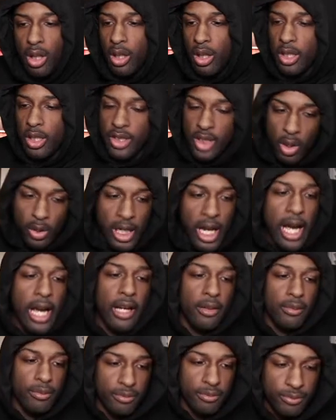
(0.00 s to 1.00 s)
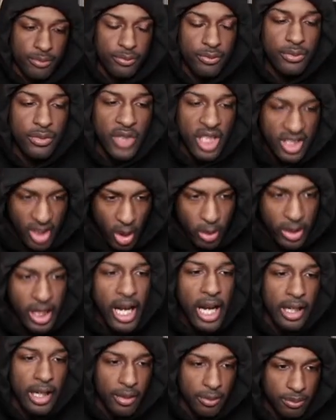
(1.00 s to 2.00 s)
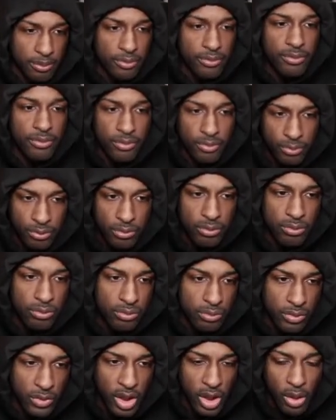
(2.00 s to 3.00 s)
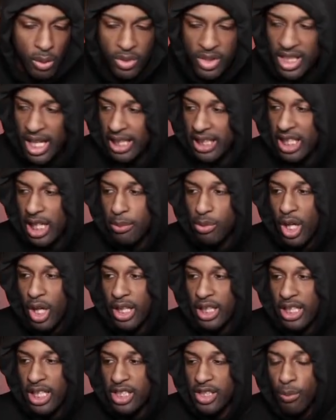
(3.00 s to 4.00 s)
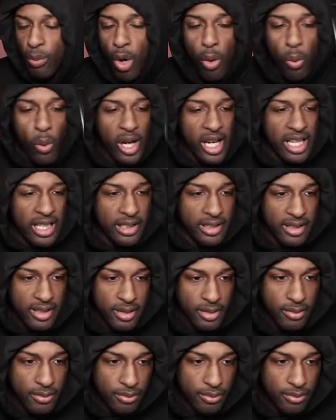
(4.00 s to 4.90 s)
It's okay. It's okay. Gotta keep trying to get some more wins.